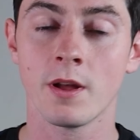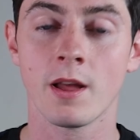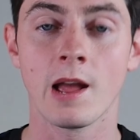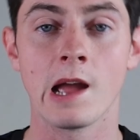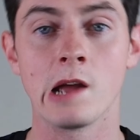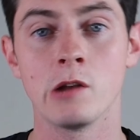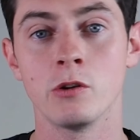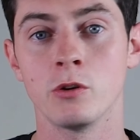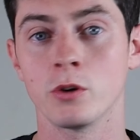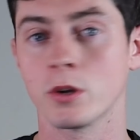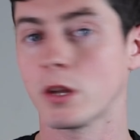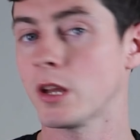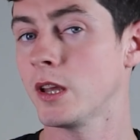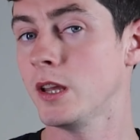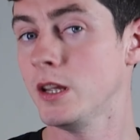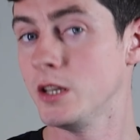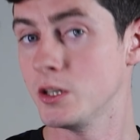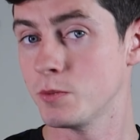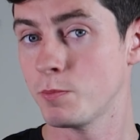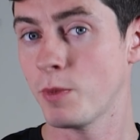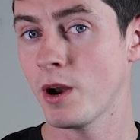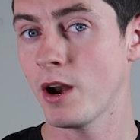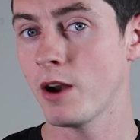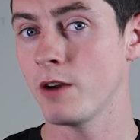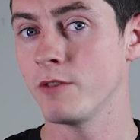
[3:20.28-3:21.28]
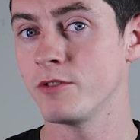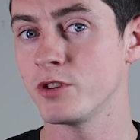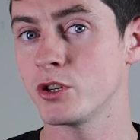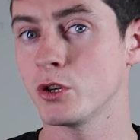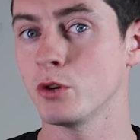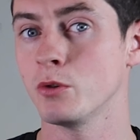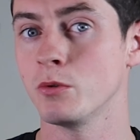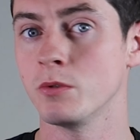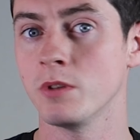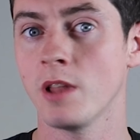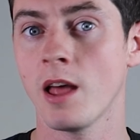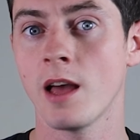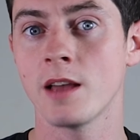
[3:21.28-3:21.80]
how long each pair of
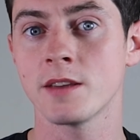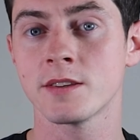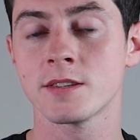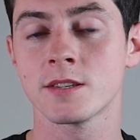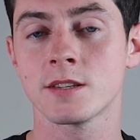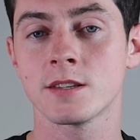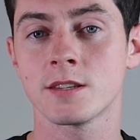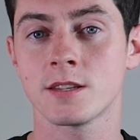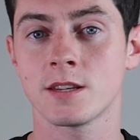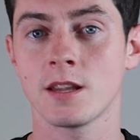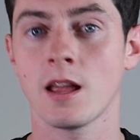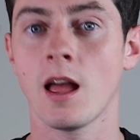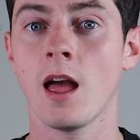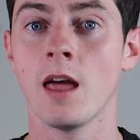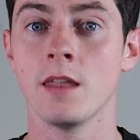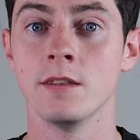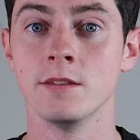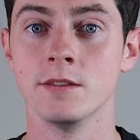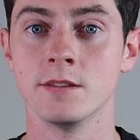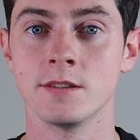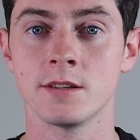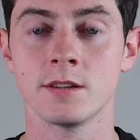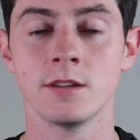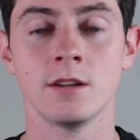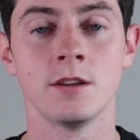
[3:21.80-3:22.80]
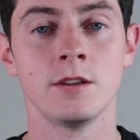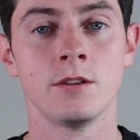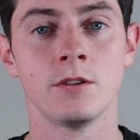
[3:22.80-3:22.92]
shoe lasts and